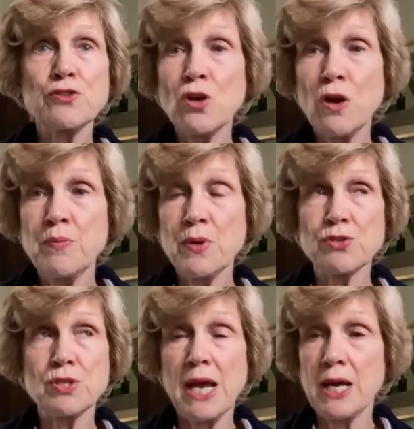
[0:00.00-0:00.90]
job
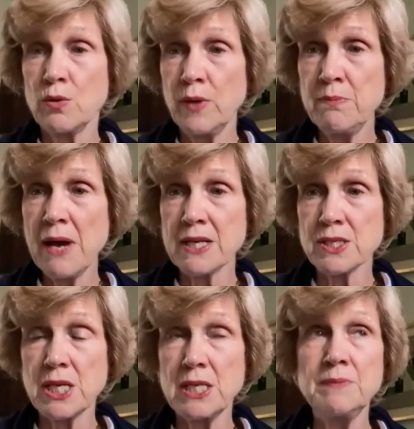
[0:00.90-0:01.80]
was at Queen
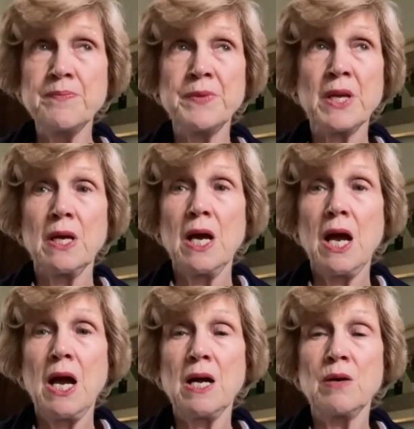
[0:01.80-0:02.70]
magazine,
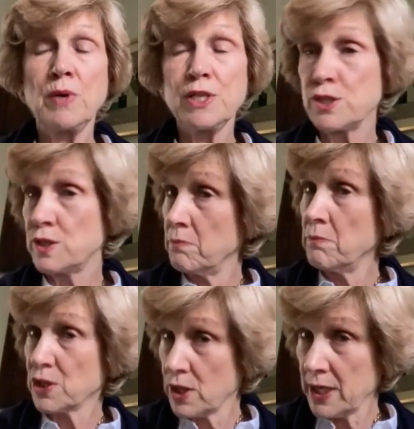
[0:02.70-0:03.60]
which
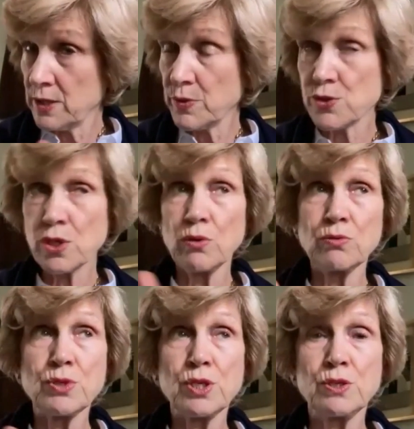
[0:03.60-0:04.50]
much later was
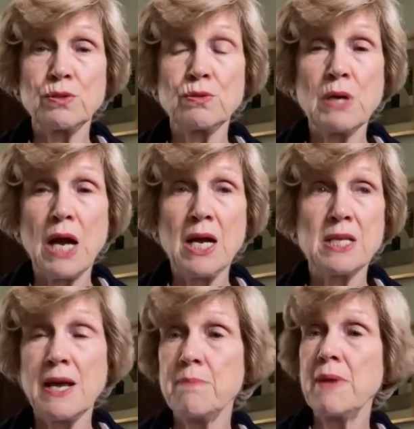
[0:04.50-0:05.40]
sold to
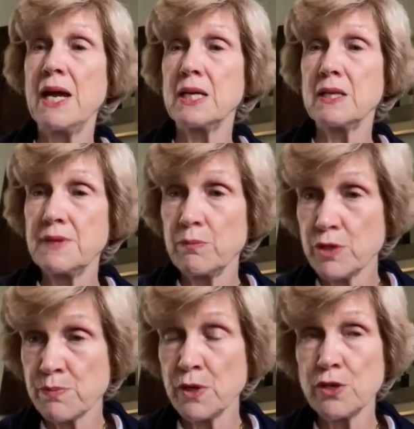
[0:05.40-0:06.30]
Nat Mag and then
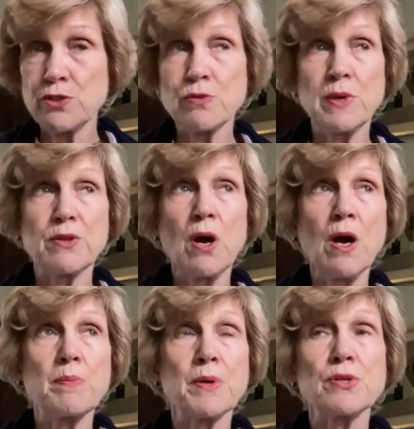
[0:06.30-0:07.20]
was merged with
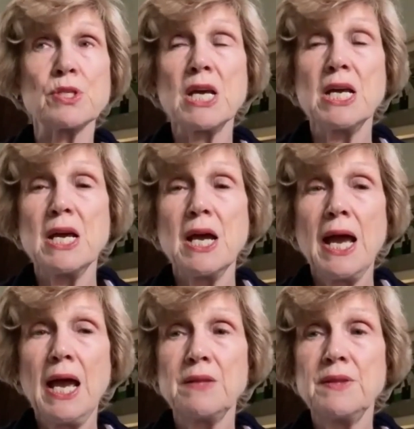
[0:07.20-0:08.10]
Harper's.
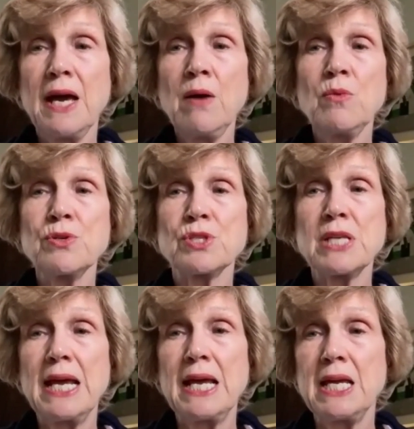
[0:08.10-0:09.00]
And that was
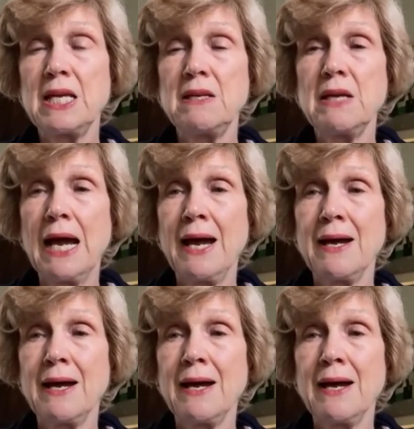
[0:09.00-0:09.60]
it